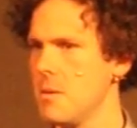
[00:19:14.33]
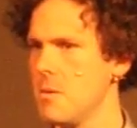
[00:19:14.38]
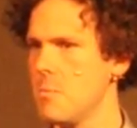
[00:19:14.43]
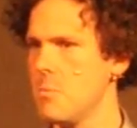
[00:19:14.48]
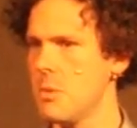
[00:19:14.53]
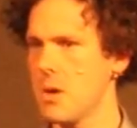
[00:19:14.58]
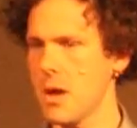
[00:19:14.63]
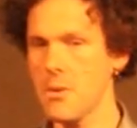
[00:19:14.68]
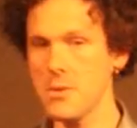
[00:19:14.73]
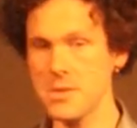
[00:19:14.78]

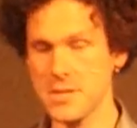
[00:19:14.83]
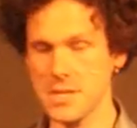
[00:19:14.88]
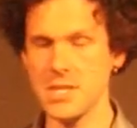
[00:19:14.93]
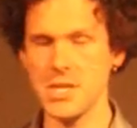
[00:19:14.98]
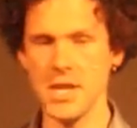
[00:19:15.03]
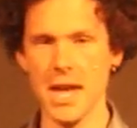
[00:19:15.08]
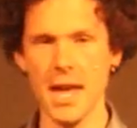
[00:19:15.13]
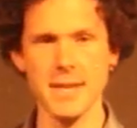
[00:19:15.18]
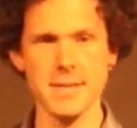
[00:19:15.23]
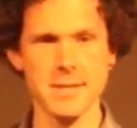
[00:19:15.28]
But I would
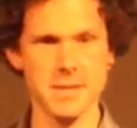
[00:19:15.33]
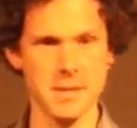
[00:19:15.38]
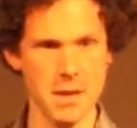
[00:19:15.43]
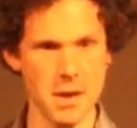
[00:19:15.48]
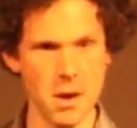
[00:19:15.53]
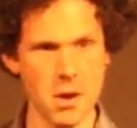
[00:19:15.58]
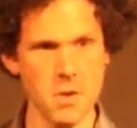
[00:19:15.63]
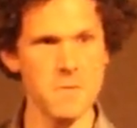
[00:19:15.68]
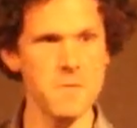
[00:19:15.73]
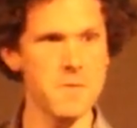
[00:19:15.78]
suggest
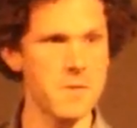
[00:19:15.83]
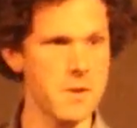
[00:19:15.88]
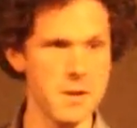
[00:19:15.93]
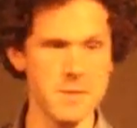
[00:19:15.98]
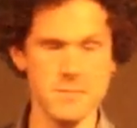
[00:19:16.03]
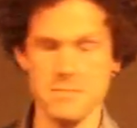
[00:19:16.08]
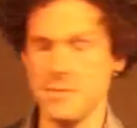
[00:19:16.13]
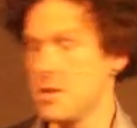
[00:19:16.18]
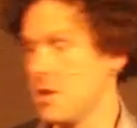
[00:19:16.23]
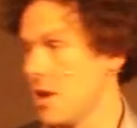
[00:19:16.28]
that
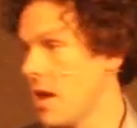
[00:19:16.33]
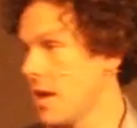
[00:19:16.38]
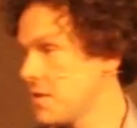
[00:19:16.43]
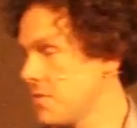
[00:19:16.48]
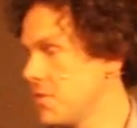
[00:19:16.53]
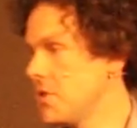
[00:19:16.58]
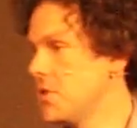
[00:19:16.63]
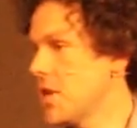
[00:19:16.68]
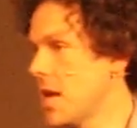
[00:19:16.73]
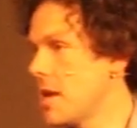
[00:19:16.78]
over you know, the
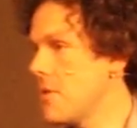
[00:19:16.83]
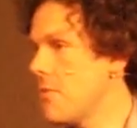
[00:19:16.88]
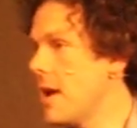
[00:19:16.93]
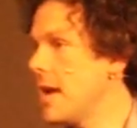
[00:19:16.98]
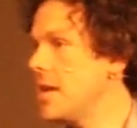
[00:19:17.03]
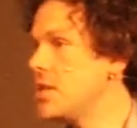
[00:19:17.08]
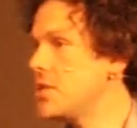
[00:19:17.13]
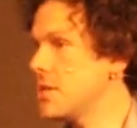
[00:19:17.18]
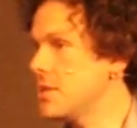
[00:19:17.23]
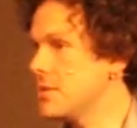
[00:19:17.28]
last few
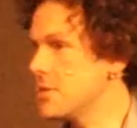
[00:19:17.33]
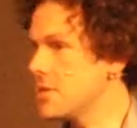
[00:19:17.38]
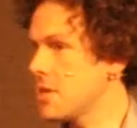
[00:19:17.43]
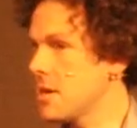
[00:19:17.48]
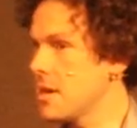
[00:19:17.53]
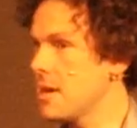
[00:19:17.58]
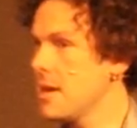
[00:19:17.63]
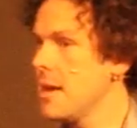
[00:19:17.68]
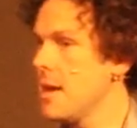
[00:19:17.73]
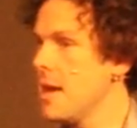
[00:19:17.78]
generations,
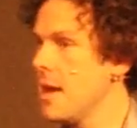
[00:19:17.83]
the,